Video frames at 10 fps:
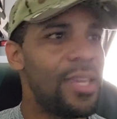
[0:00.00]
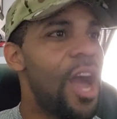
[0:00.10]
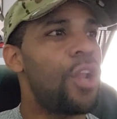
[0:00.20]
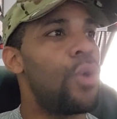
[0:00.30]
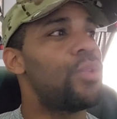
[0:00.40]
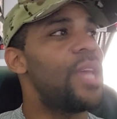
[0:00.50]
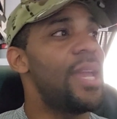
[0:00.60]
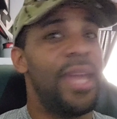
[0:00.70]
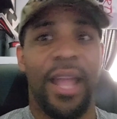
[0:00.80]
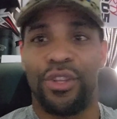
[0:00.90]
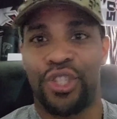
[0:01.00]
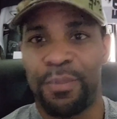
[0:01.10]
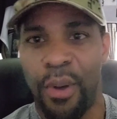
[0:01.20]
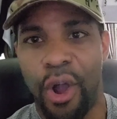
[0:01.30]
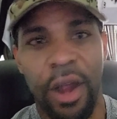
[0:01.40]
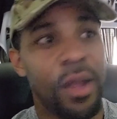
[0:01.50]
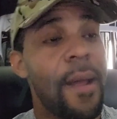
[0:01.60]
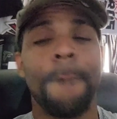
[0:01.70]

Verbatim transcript: Y'all don't take in a spark.